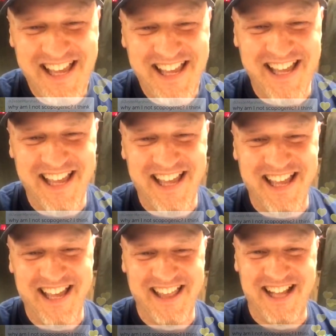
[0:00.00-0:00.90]

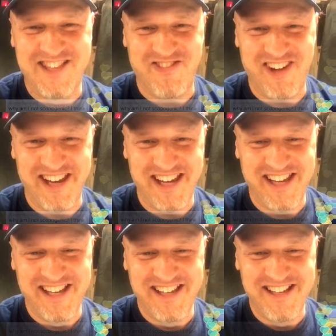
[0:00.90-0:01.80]
That's funny.
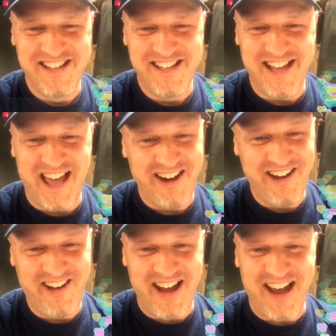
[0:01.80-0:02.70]
I don't
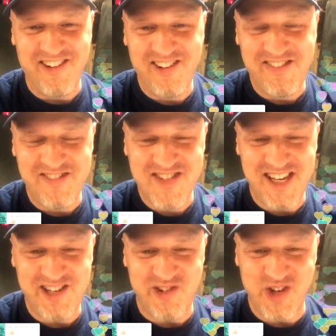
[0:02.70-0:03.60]
know. I don't know if I've
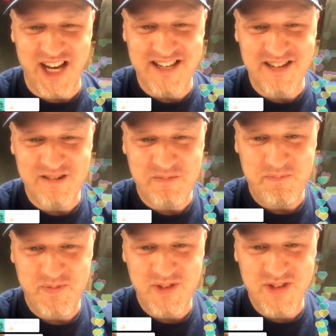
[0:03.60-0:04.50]
seen you, Jason.
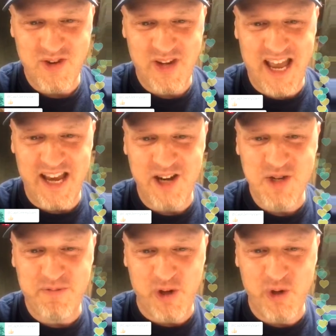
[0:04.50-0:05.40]
So yeah,
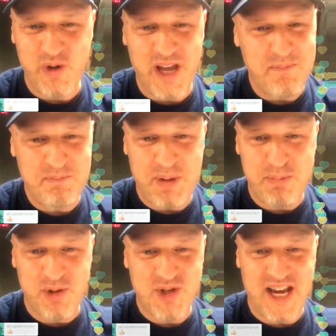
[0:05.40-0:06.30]
here's a few. Yep,
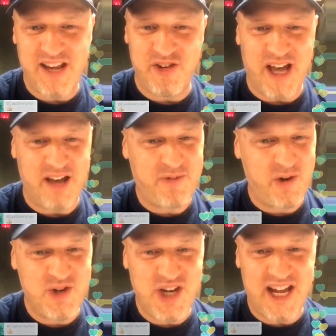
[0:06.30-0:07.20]
people are saying they're not
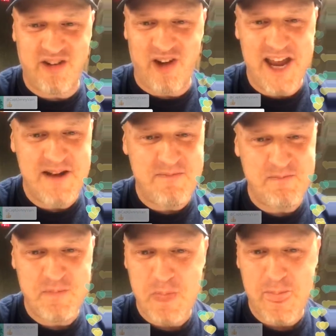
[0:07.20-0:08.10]
photogenic, right?
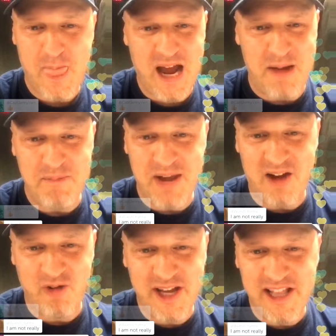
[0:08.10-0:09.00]
I'm
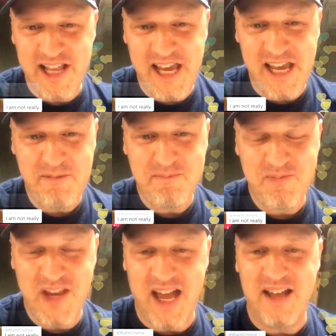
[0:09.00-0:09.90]
not really.
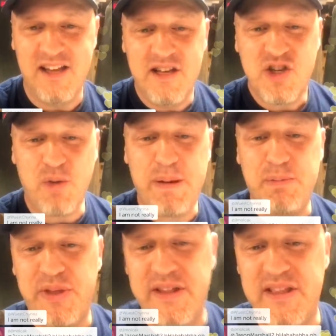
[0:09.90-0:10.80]
Yeah, so
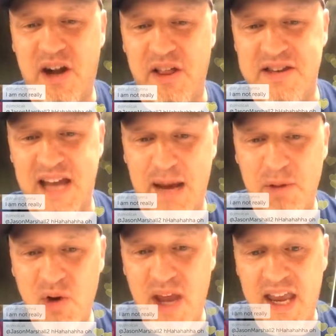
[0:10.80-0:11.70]
people think that all the time.
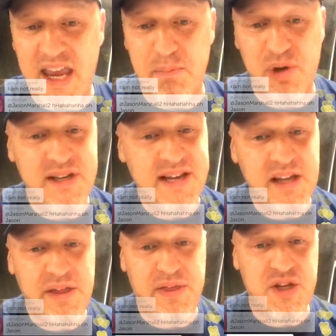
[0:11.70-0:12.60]
Okay, Kimberly,
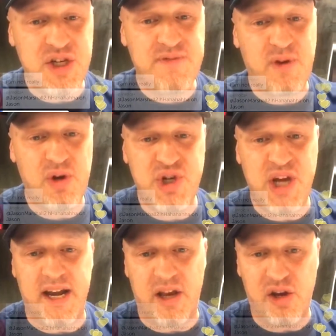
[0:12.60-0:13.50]
Telly thinks she's
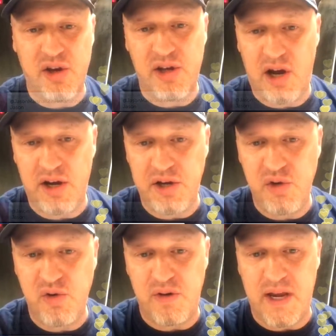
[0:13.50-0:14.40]
photogenic. Good on
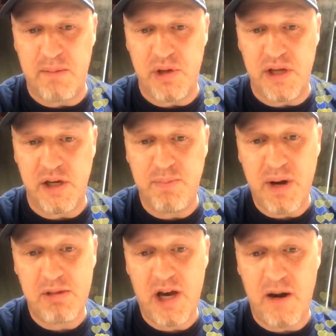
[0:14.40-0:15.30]
you, Kimberly. You
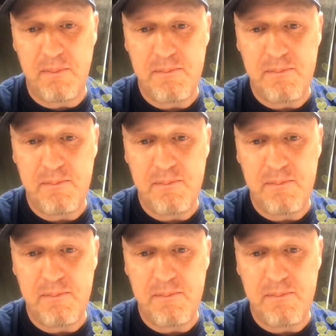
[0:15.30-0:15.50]
probably are.